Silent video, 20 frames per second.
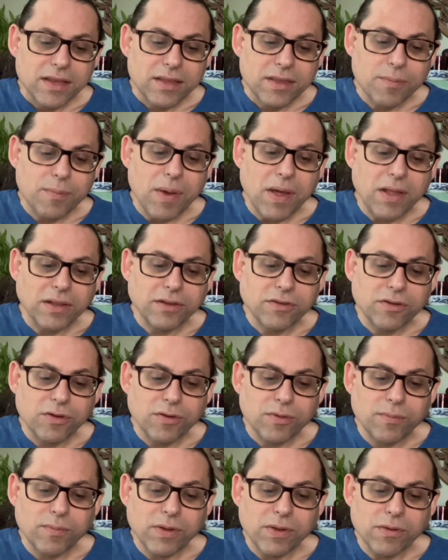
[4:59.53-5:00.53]
The Pali
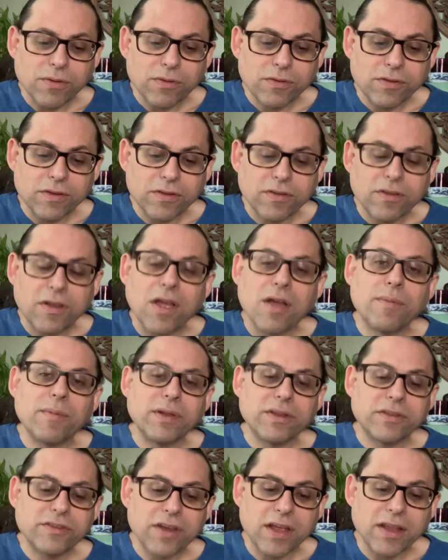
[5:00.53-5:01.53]
term used is
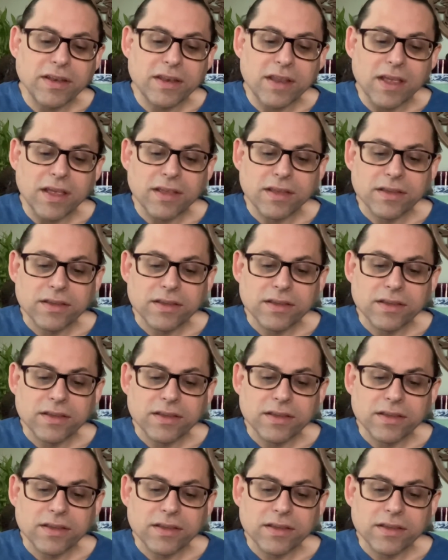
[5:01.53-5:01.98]
Kamachanda.